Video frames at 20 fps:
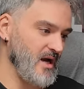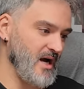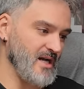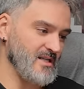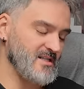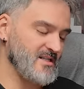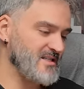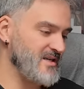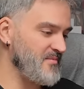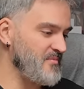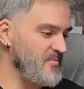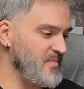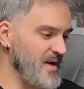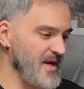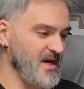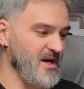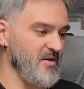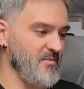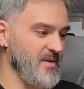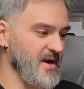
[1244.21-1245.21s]
I just said,
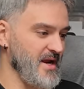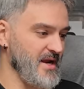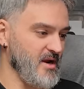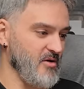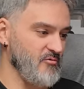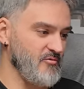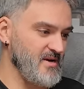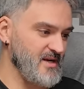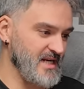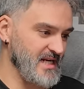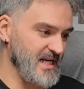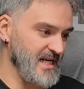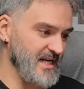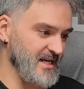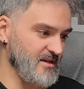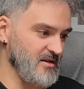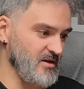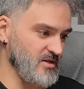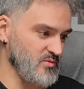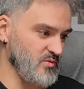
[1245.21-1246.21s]
big up, mate. I really
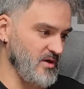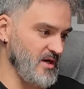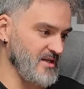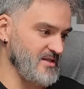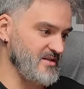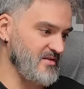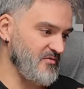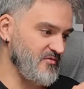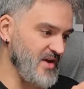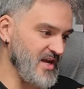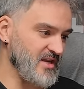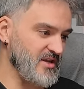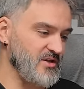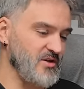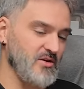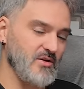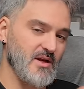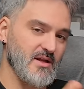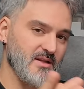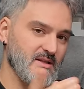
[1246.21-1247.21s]
needed those words.
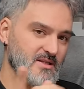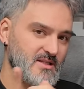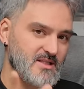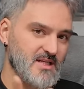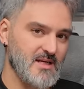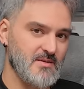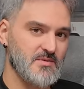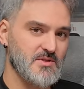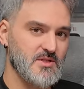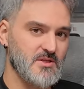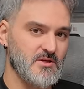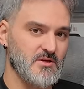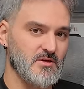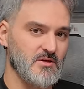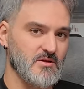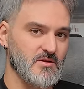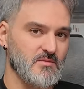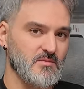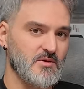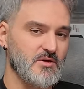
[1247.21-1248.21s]
Thank you and the same to
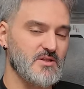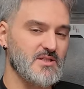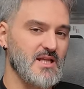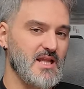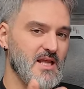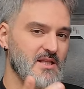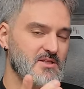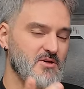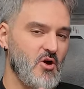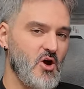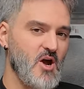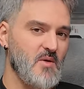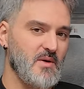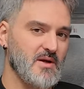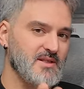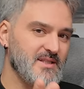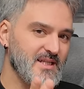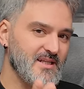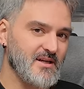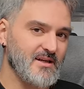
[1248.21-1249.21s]
you. Because at that time,
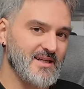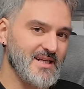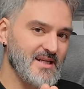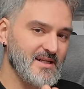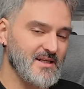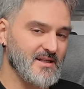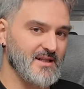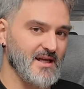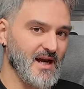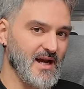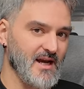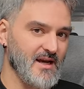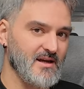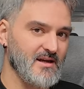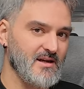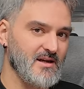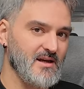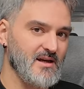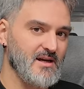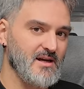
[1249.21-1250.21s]
I did. I needed that.
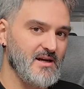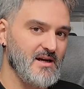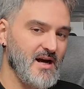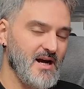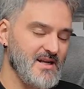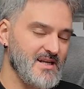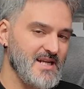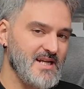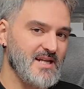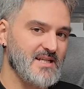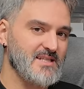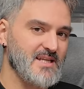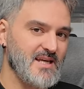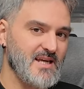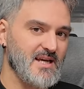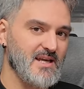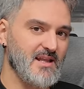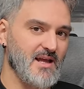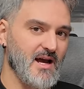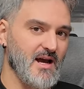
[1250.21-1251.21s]
I needed to
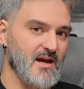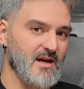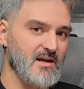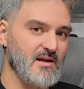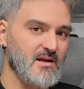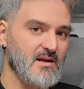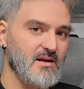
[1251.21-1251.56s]
hear that.